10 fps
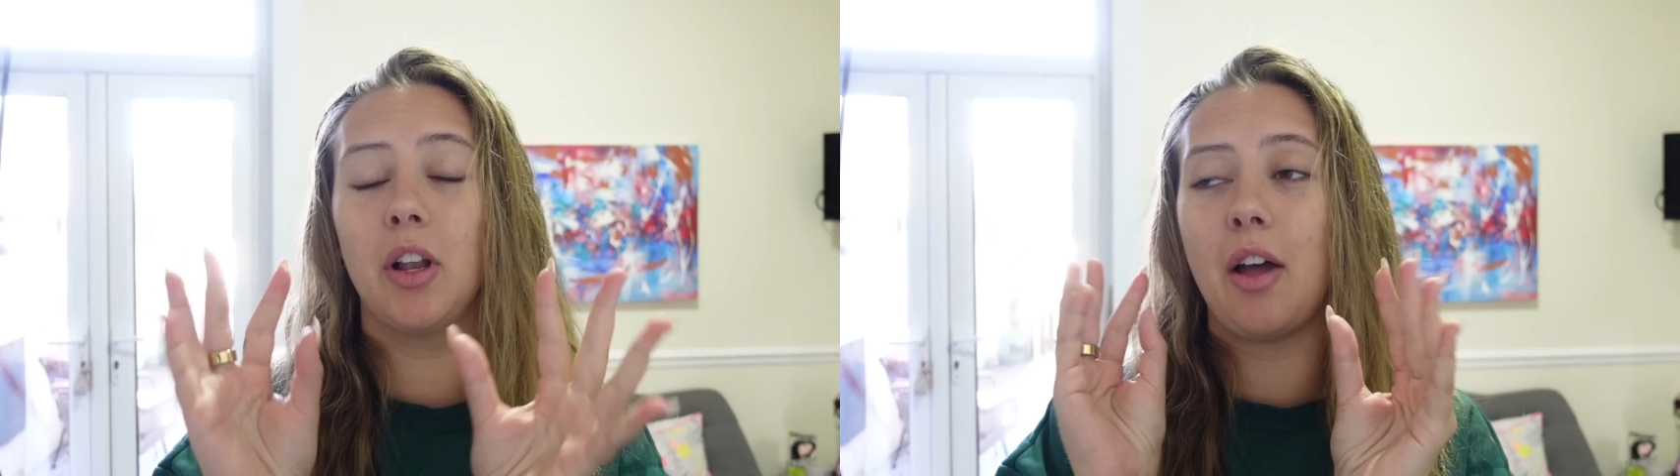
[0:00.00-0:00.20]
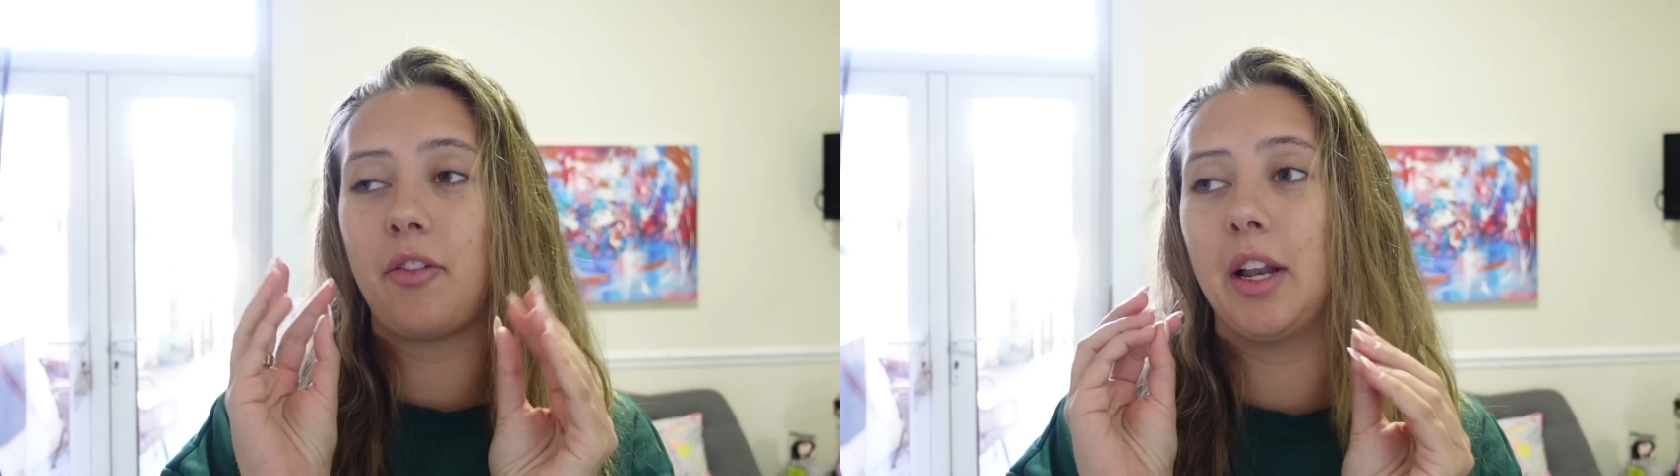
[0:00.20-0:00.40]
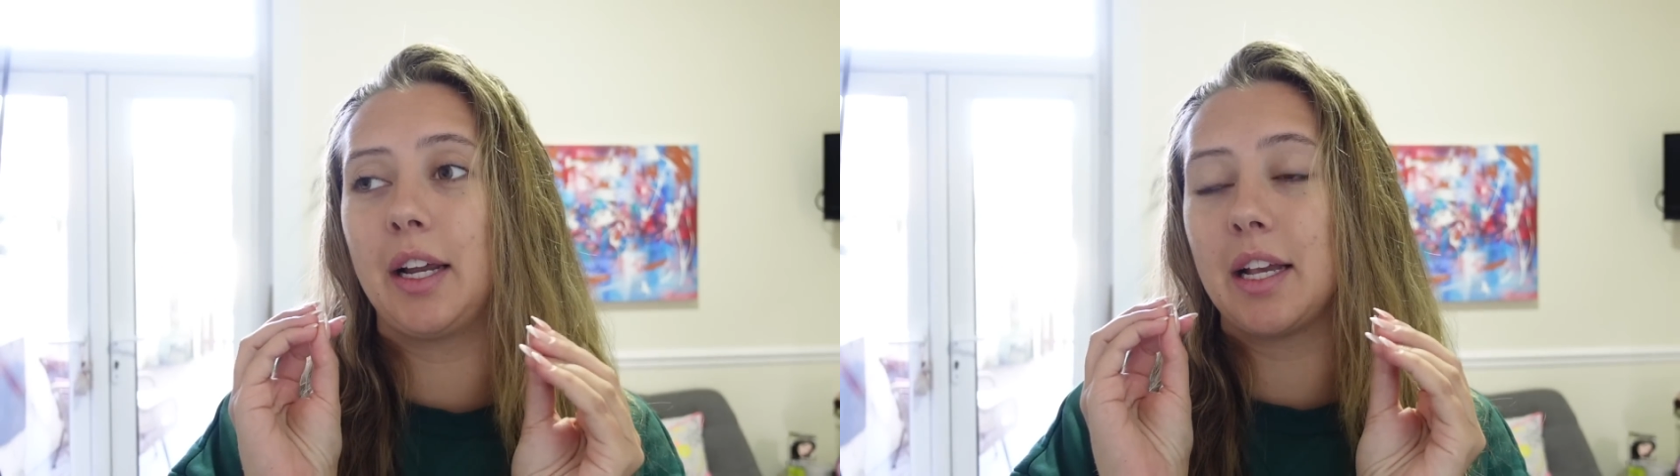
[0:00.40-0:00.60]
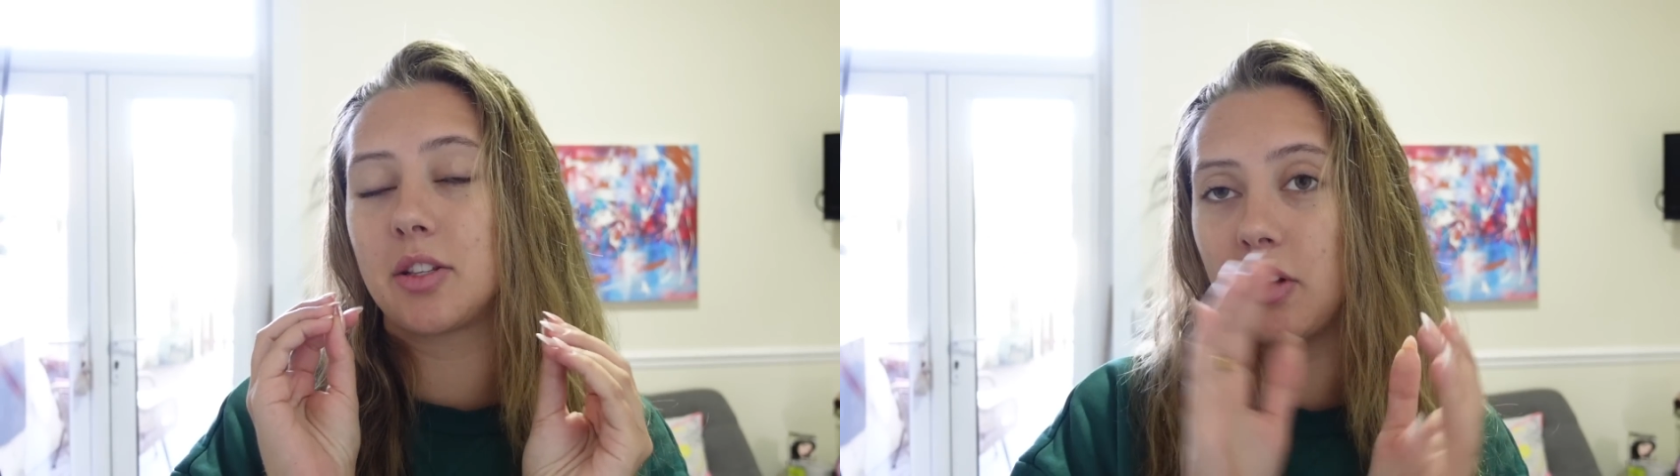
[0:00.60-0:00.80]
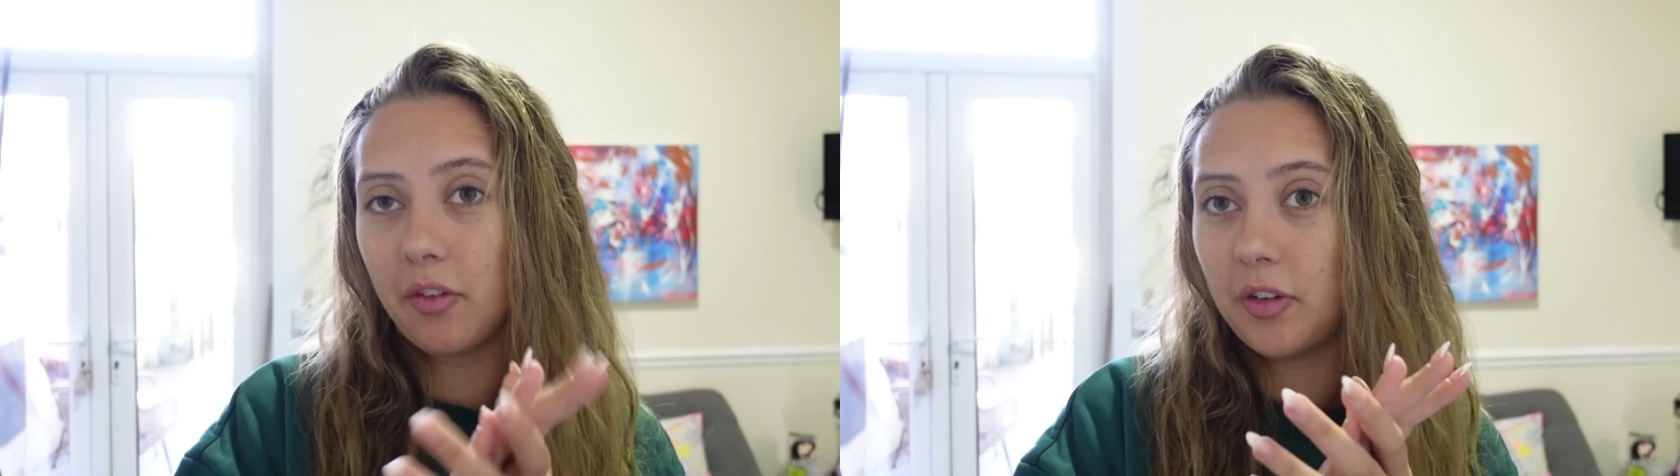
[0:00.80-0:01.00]
I feel like it's
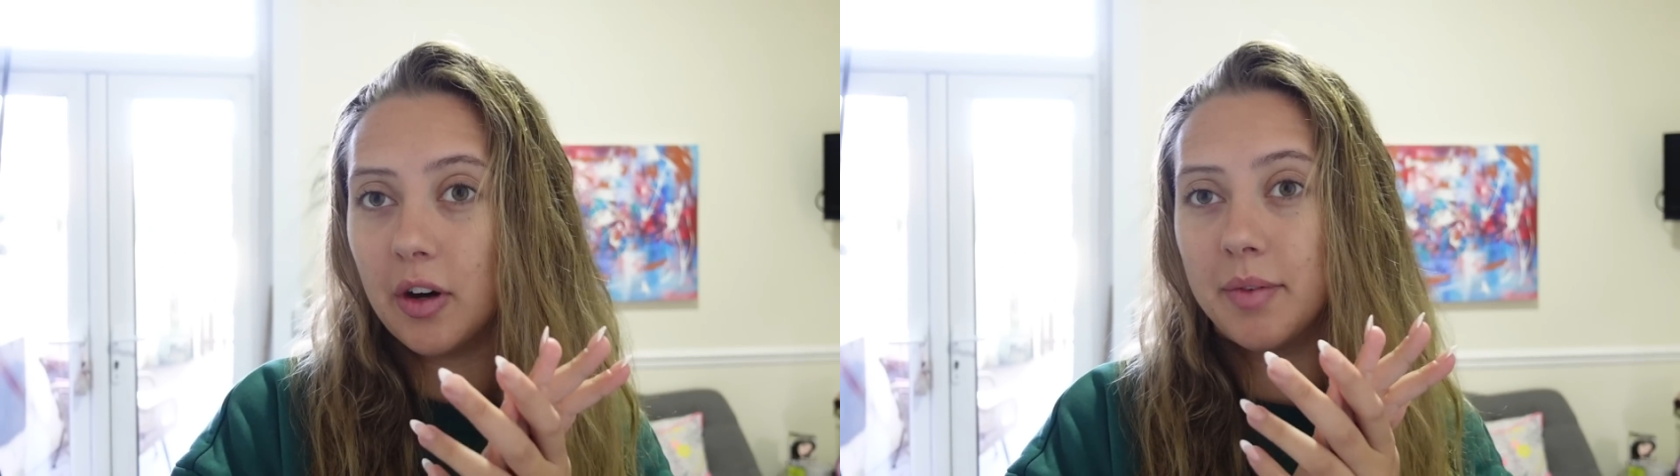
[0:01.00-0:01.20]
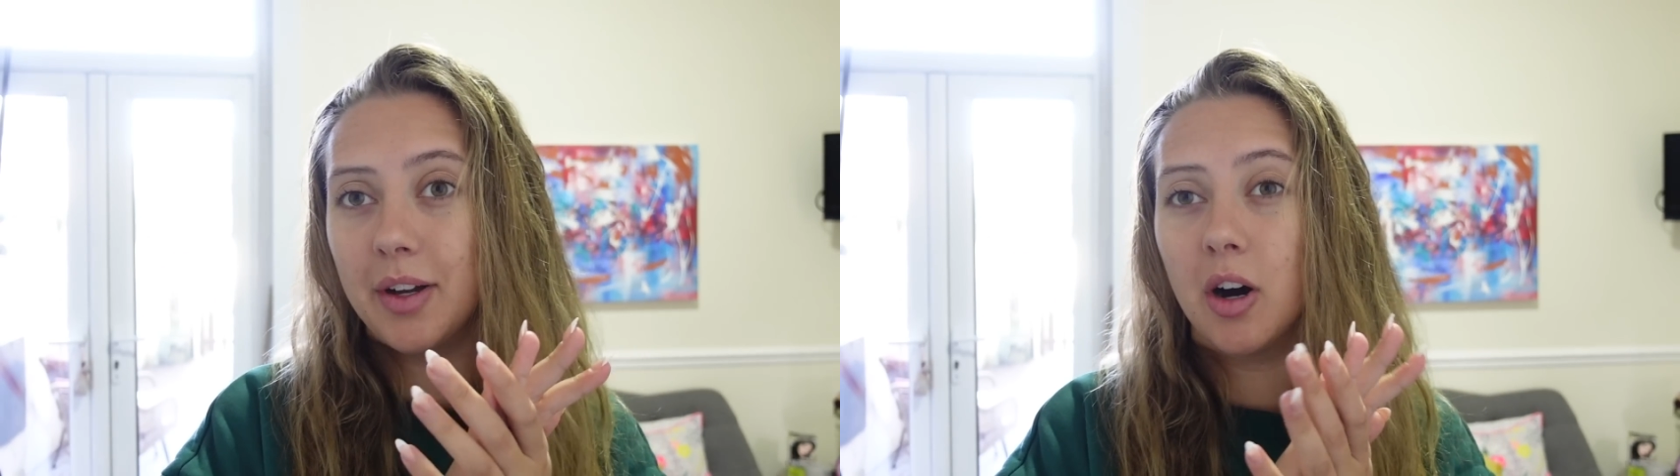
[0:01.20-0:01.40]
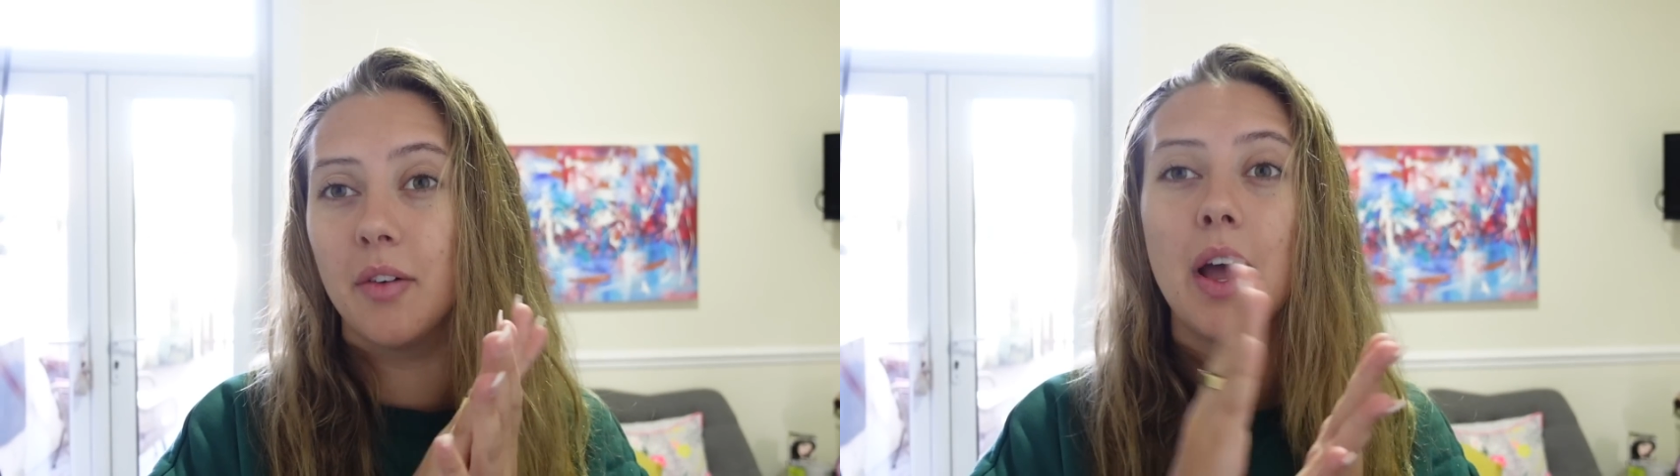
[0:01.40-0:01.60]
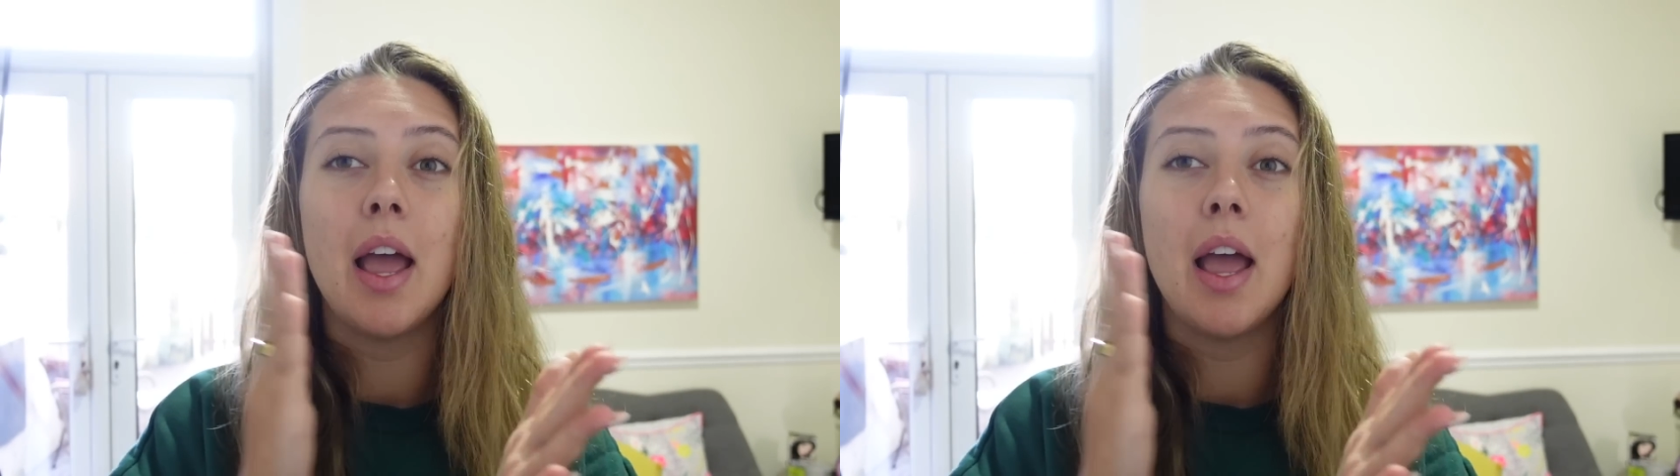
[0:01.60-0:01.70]
going to fill me up.